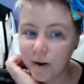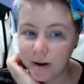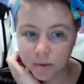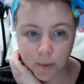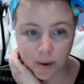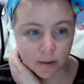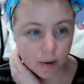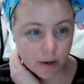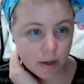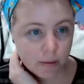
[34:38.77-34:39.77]
not afraid of
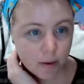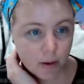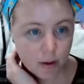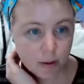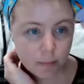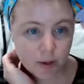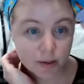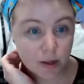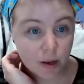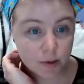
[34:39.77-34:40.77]
spending money
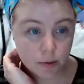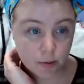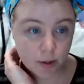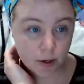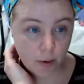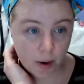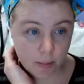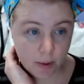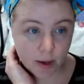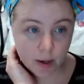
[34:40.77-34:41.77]
because they also know
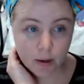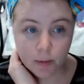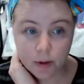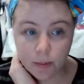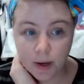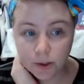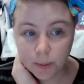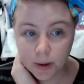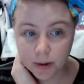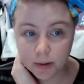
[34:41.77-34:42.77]
how to make it. Where the
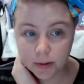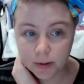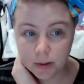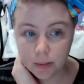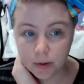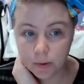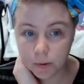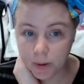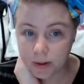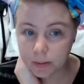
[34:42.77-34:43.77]
Page of Pentacles is somebody
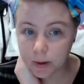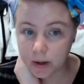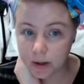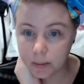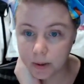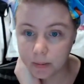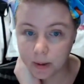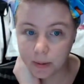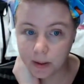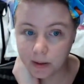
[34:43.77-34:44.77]
who spends money but
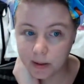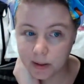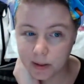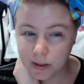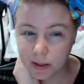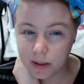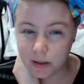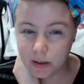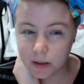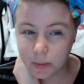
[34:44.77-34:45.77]
maybe not
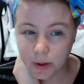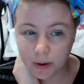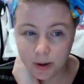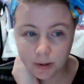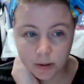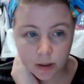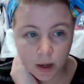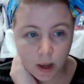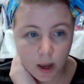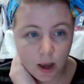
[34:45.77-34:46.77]
as experienced.
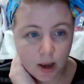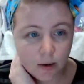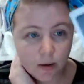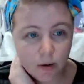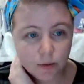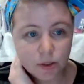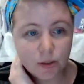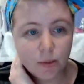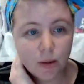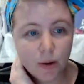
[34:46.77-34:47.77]
I don't know,
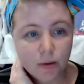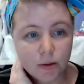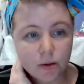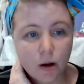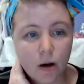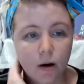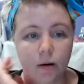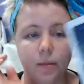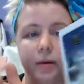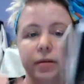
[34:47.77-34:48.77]
just something about this
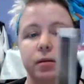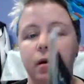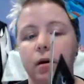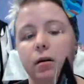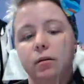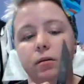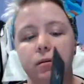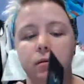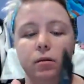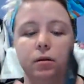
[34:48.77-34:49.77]
card, about these
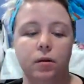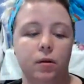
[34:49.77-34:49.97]
cards.